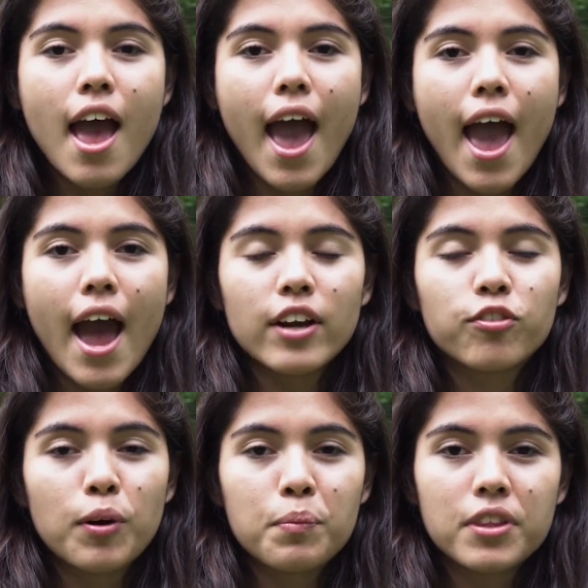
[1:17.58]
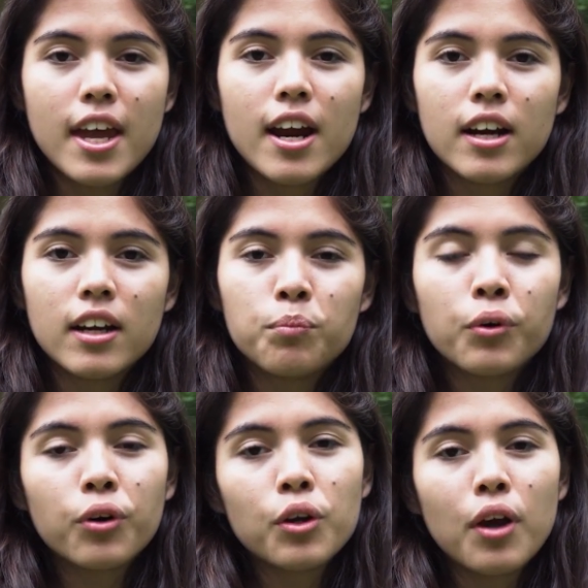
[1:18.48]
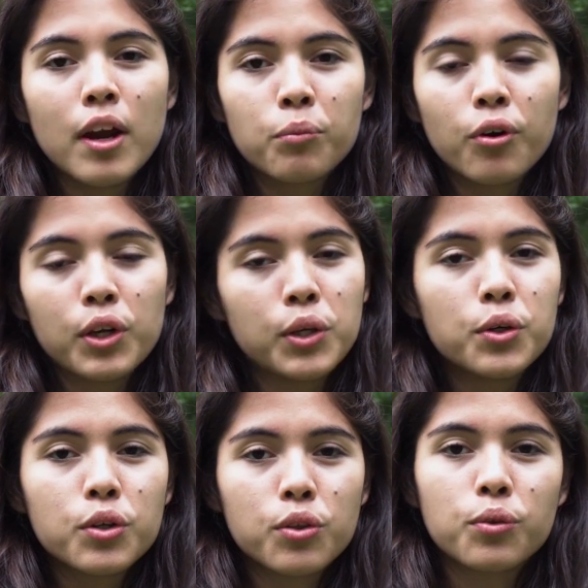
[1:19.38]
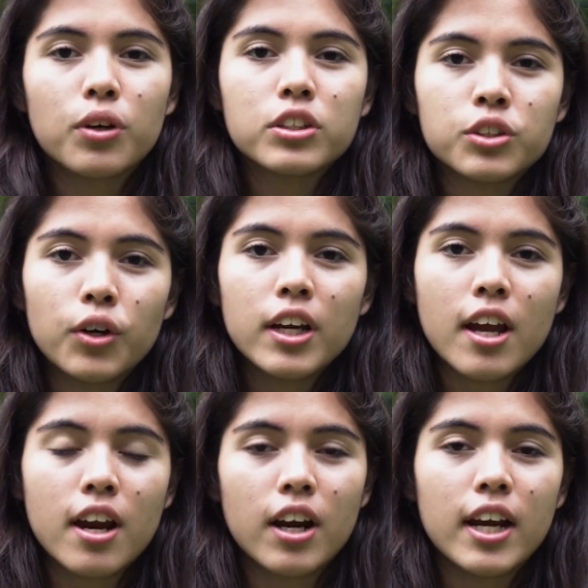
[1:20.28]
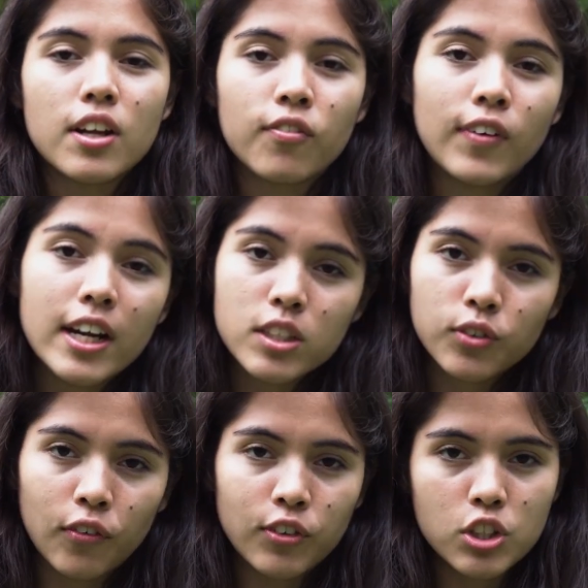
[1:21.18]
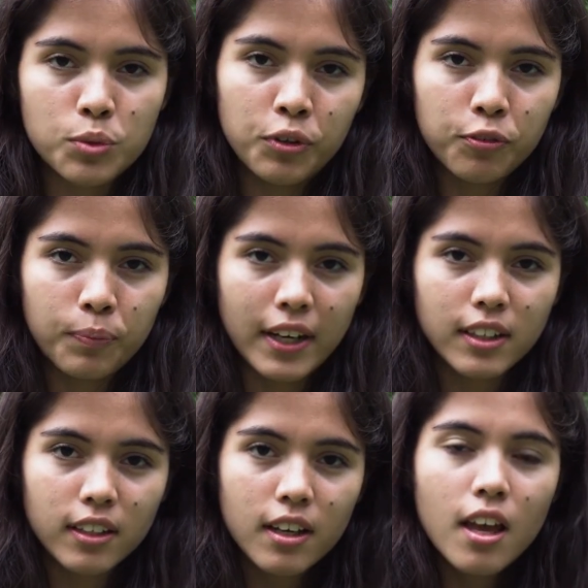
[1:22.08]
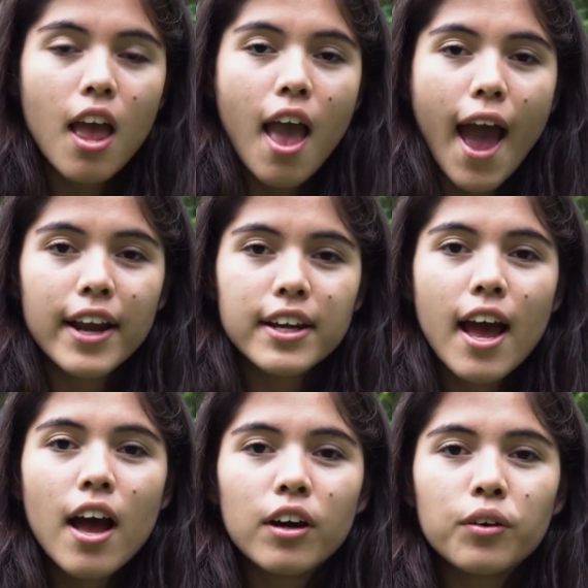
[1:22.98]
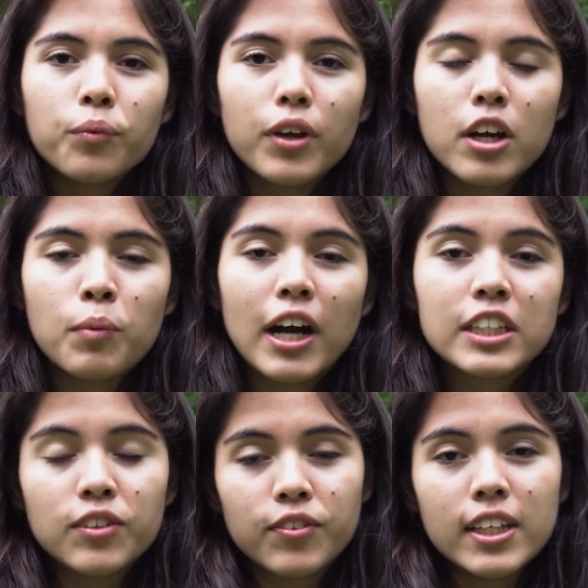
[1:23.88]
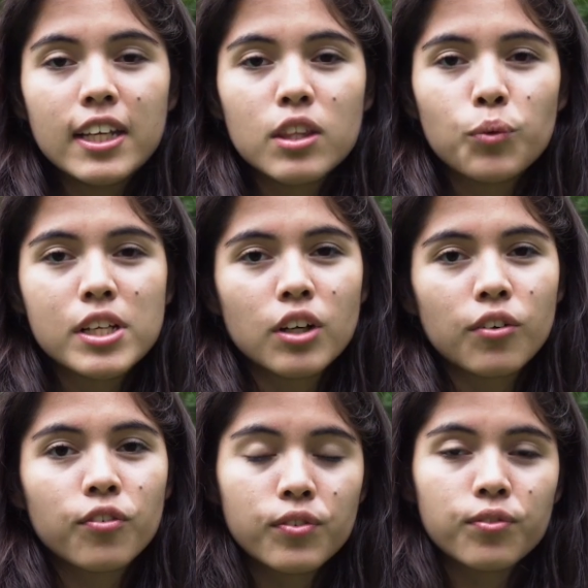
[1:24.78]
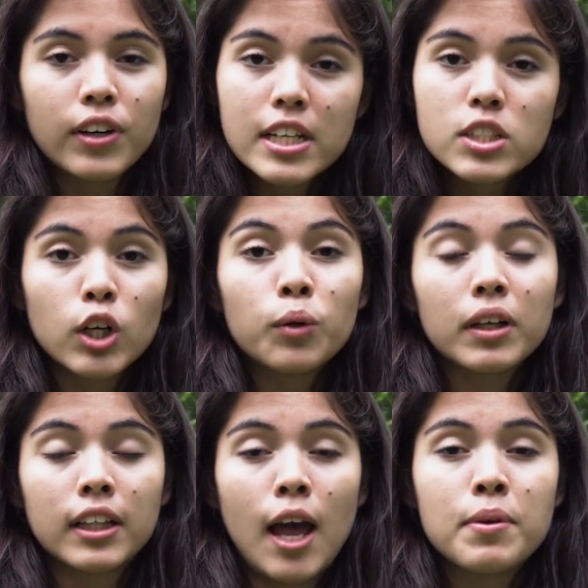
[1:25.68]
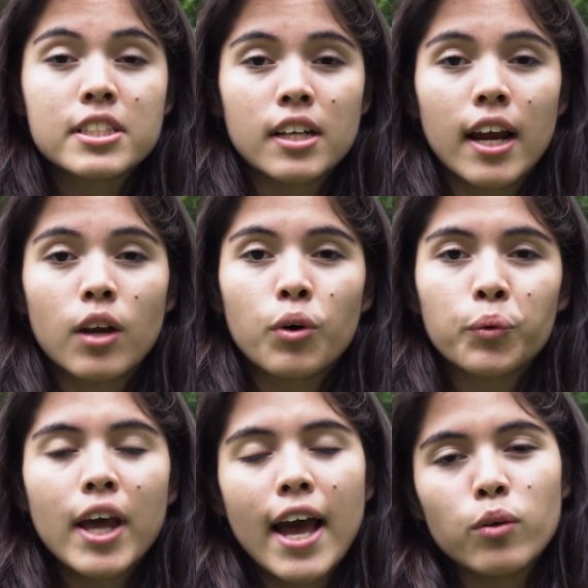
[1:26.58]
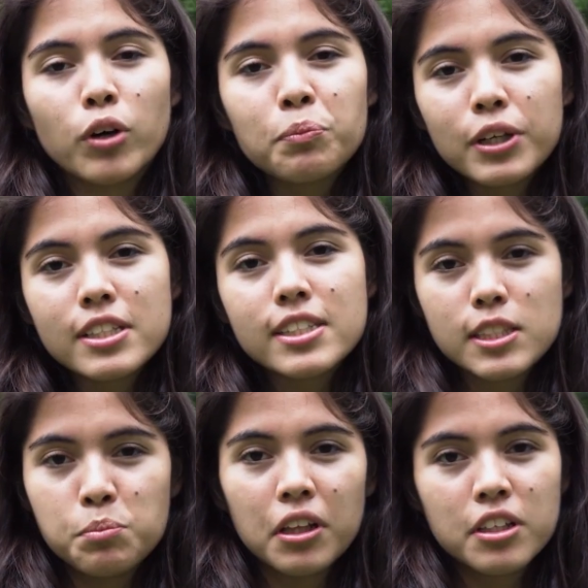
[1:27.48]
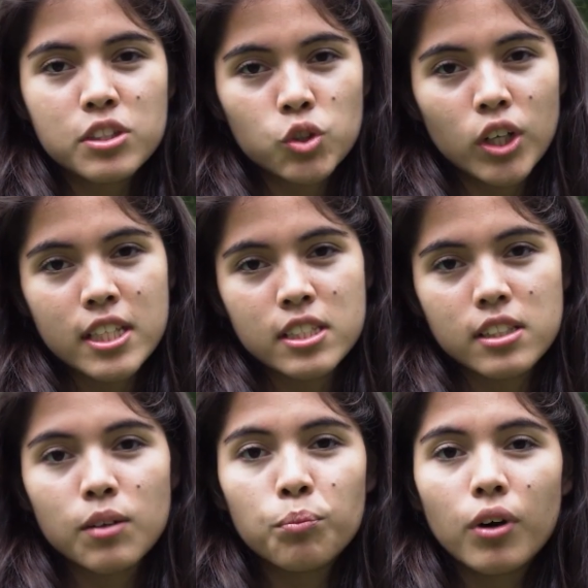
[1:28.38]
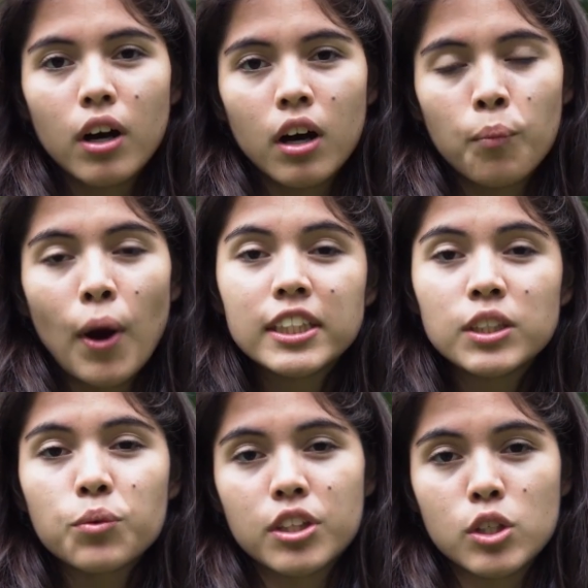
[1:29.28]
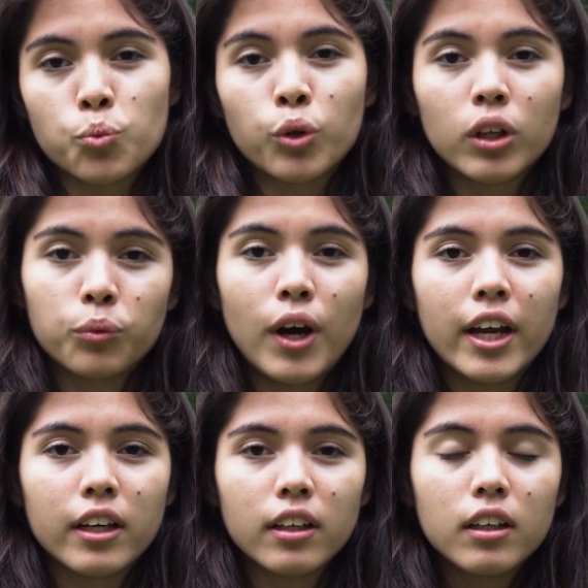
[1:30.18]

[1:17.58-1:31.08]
And from there, more and more youth joined her in the Fridays for Future movement. And now, on March 15th, was our first global climate strike where we had 1.6 million students marching with us worldwide.